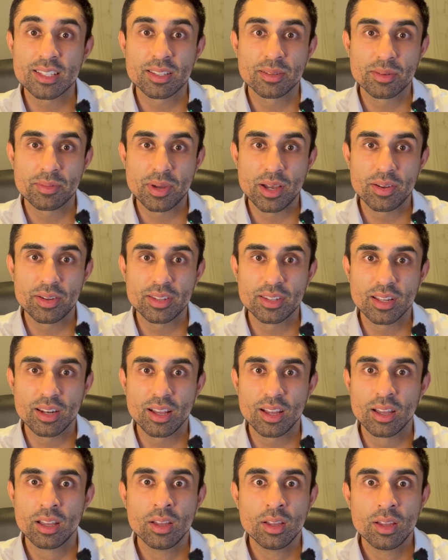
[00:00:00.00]
them about it, and they're
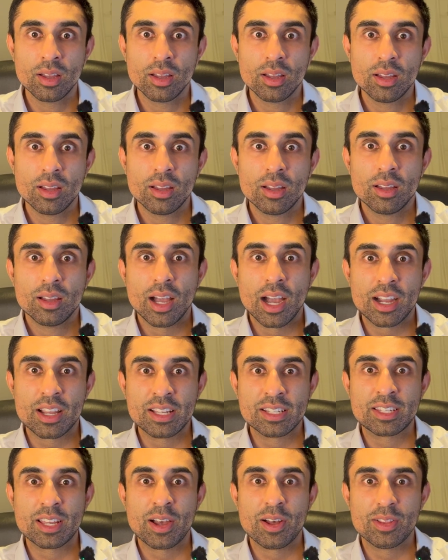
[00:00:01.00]
like, I
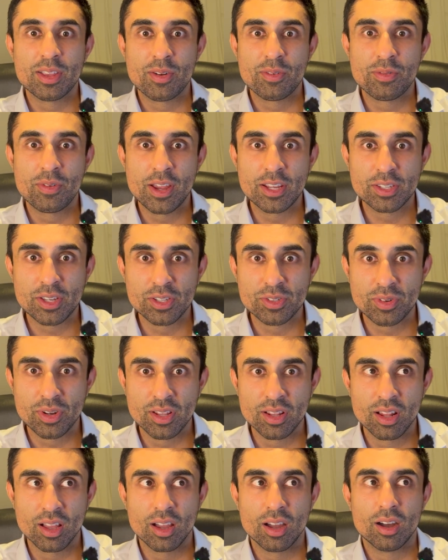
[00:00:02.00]
can tell their face goes red,
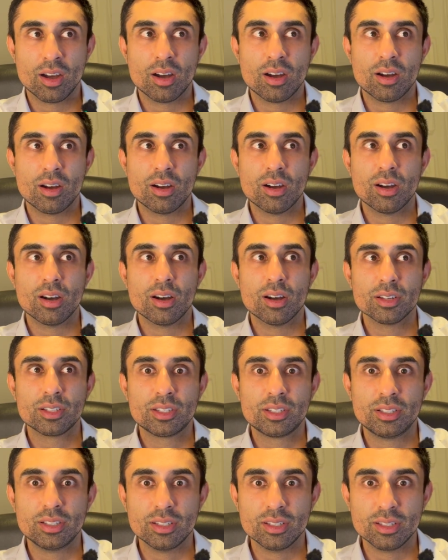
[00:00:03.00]
and like, oh
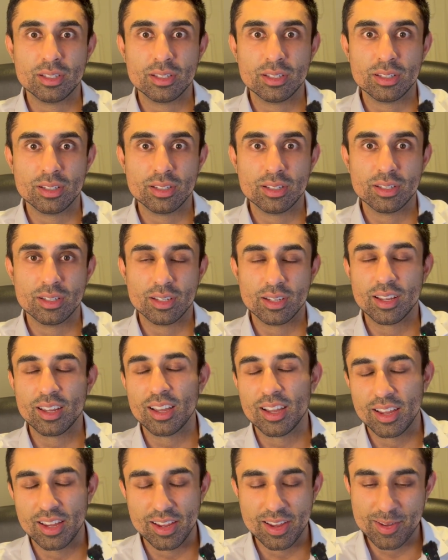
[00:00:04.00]
shit.
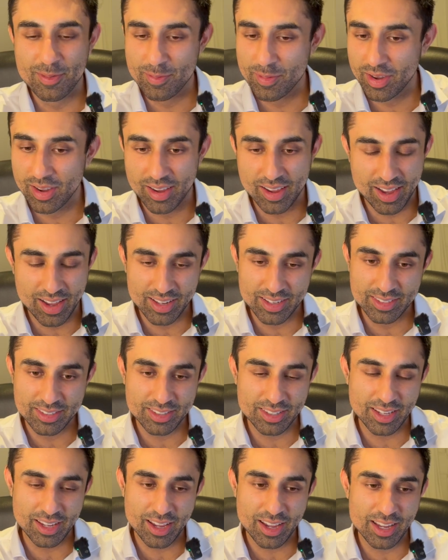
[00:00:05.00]
And
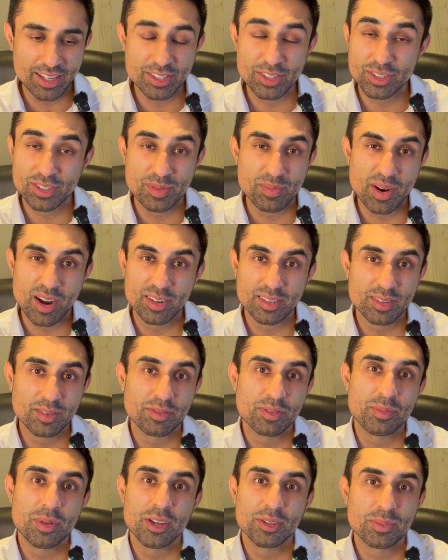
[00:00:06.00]
yeah, it's just embarrassing
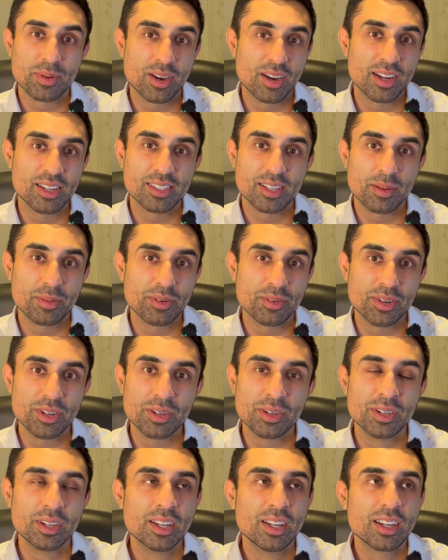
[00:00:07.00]
for both parties, I'll be
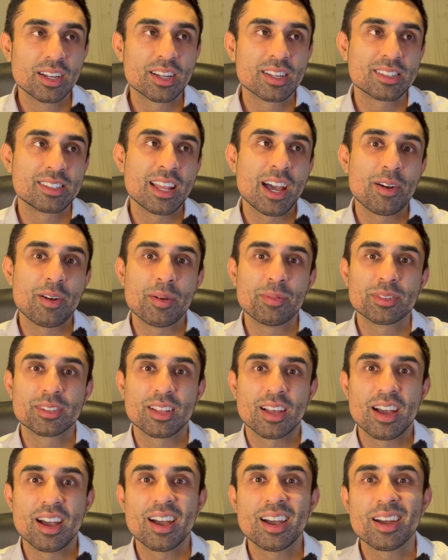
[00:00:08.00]
real, because now I'm just
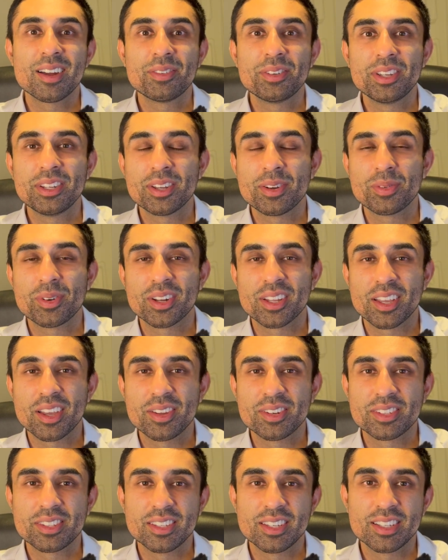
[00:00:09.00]
like, I really don't want to go
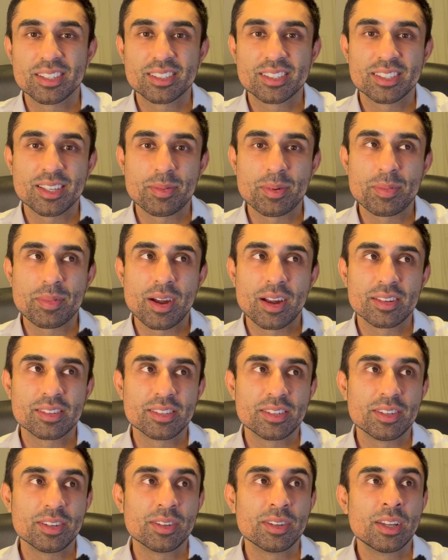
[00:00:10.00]
into this because I'm
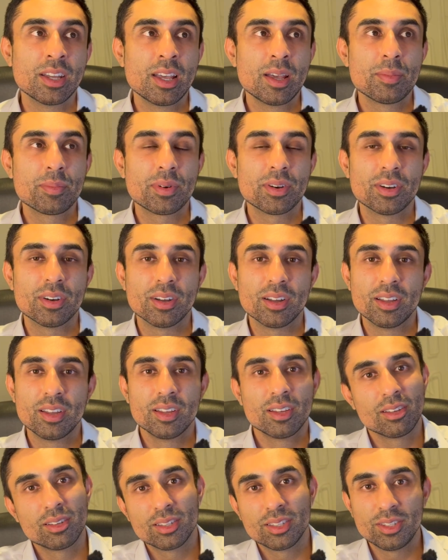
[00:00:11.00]
embarrassing you, but
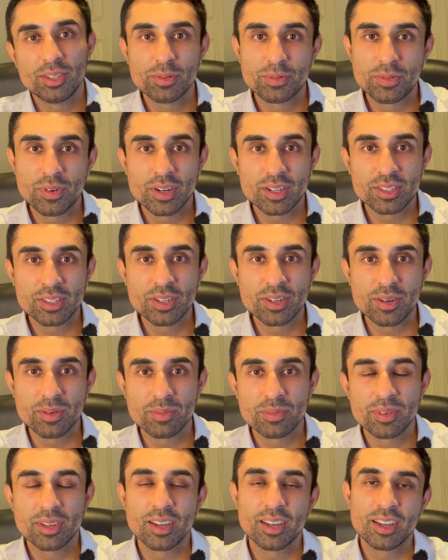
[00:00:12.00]
you fucked up
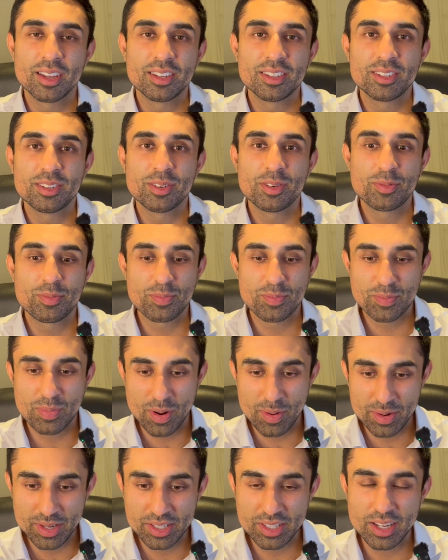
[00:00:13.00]
and you
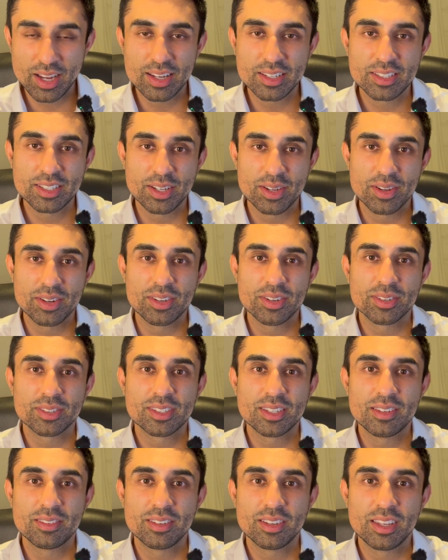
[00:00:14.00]
probably chatting shit on your
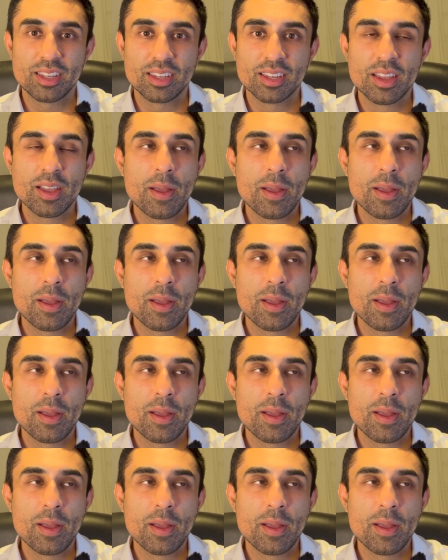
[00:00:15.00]
CV.